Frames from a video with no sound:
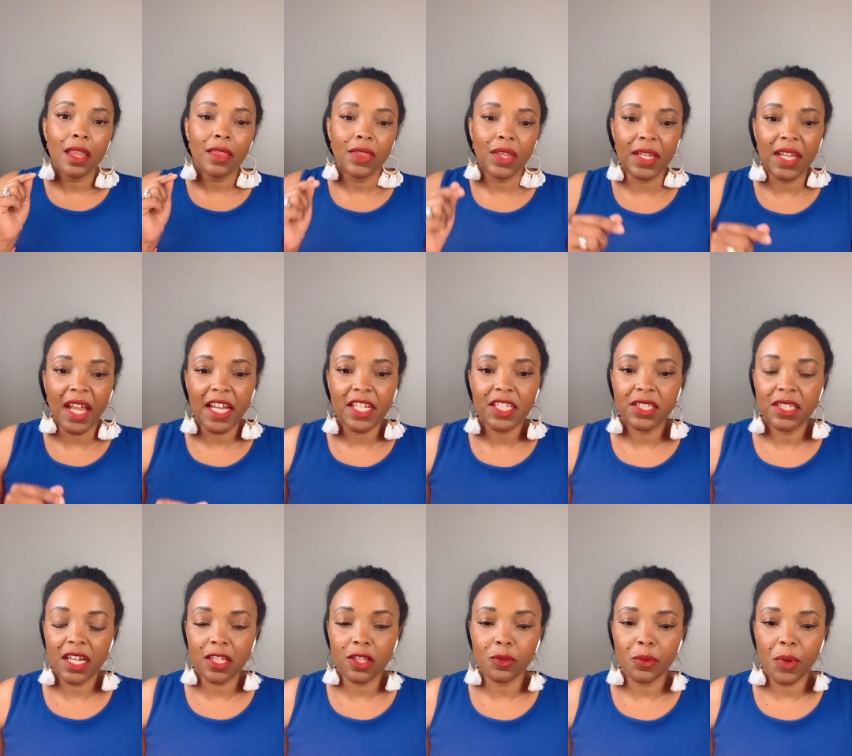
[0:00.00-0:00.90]
The next
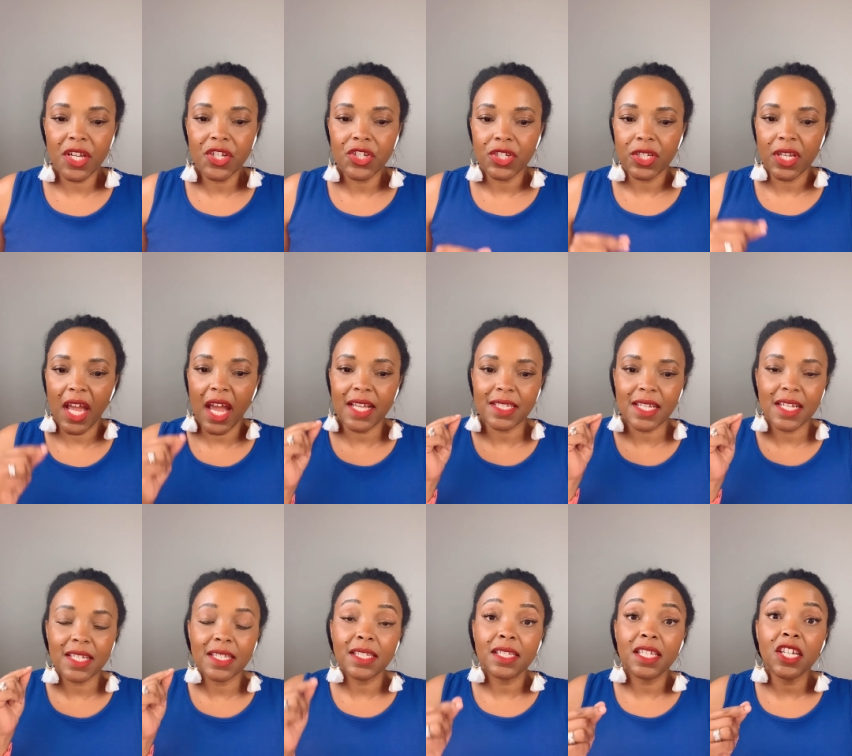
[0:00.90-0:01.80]
declaration, as
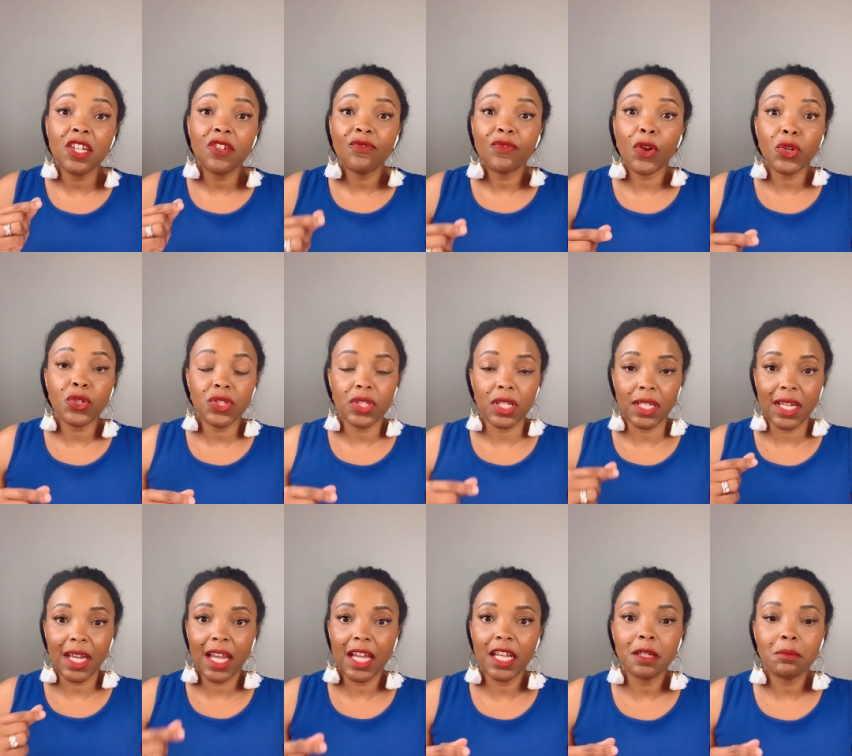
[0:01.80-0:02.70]
I seek first the
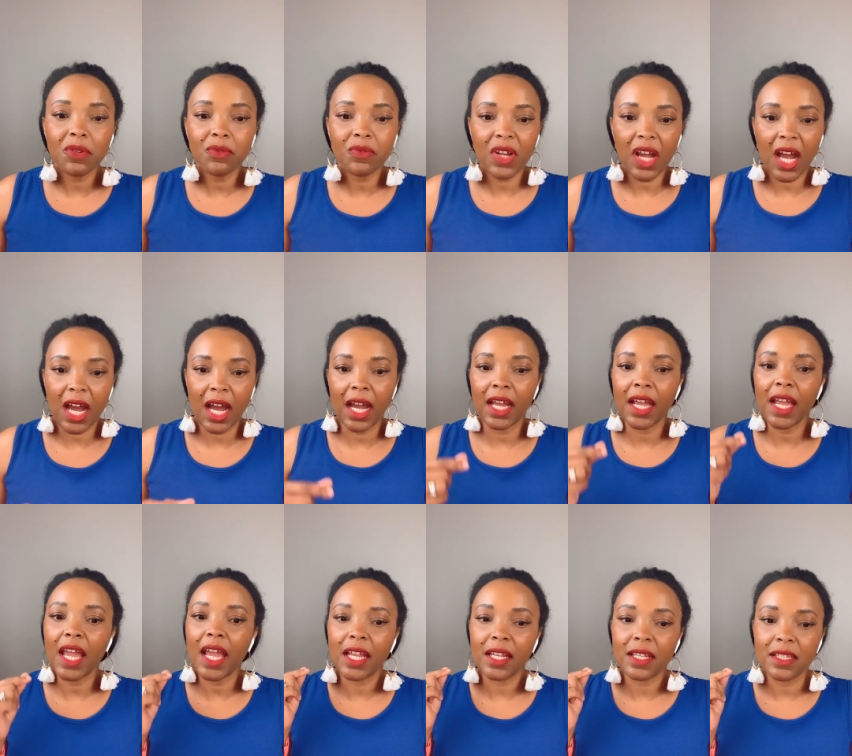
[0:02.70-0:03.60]
kingdom of God
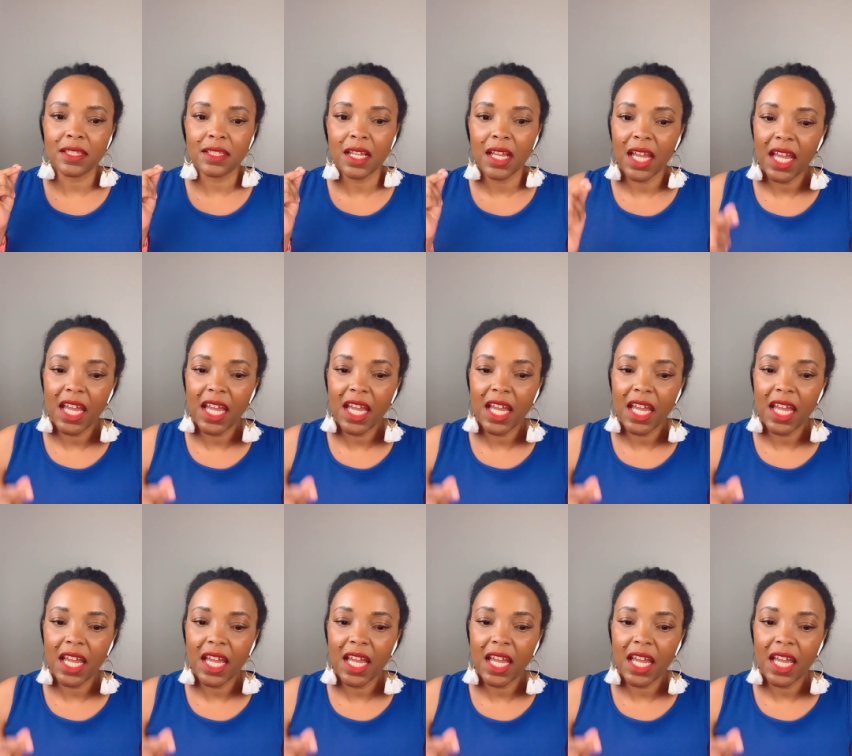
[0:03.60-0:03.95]
and